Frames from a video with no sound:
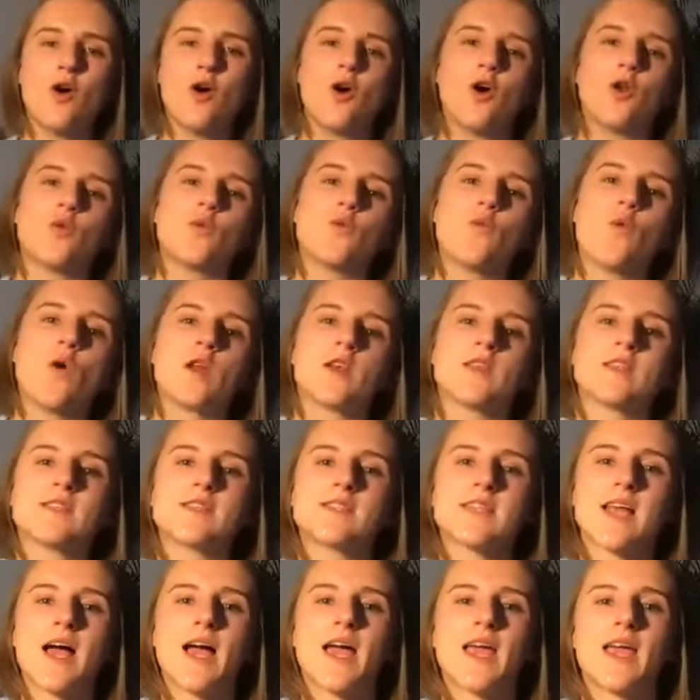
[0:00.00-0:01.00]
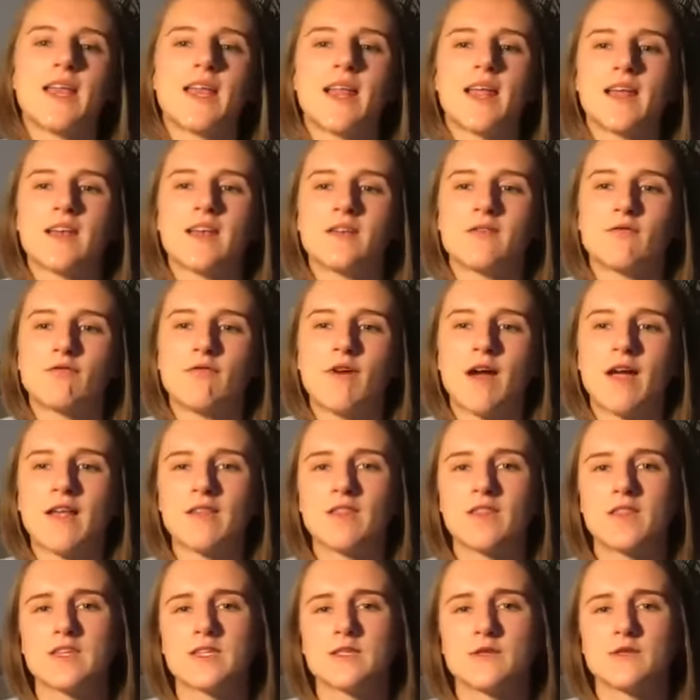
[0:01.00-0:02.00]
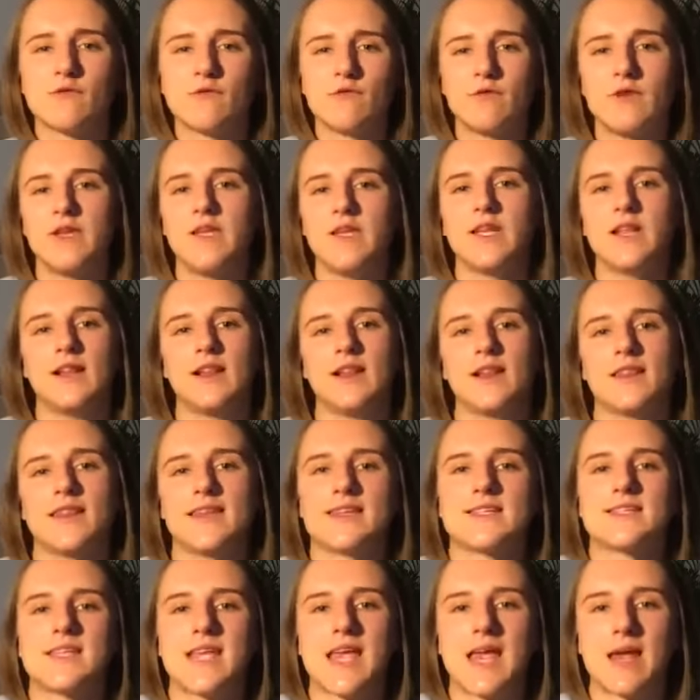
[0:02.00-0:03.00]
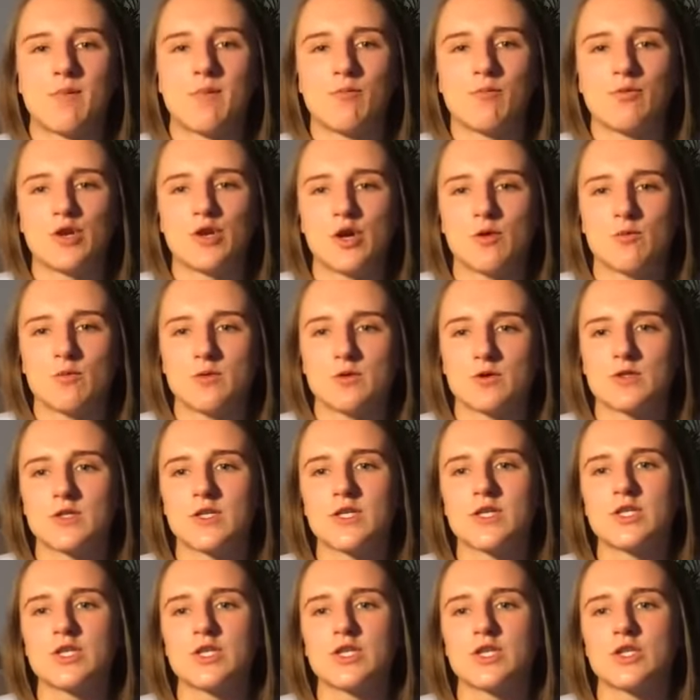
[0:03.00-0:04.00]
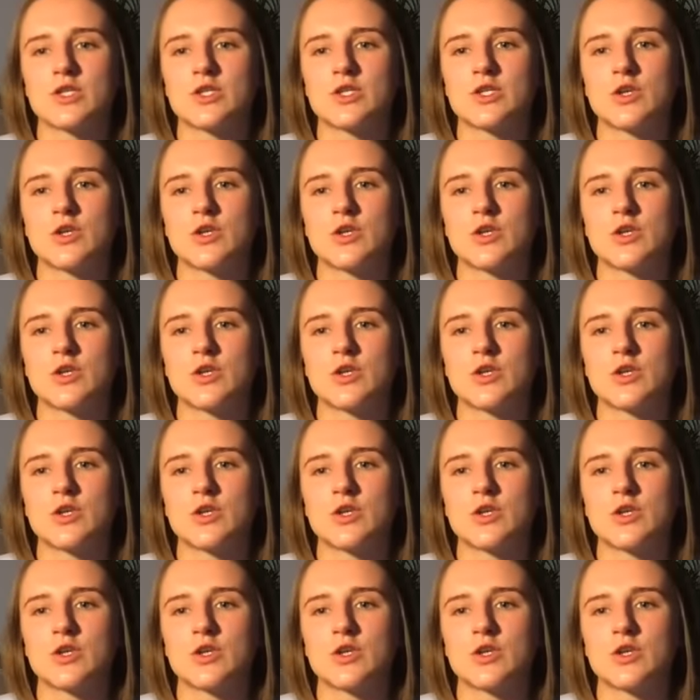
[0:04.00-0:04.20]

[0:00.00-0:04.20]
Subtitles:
on one side and find this fetal, this embryo position.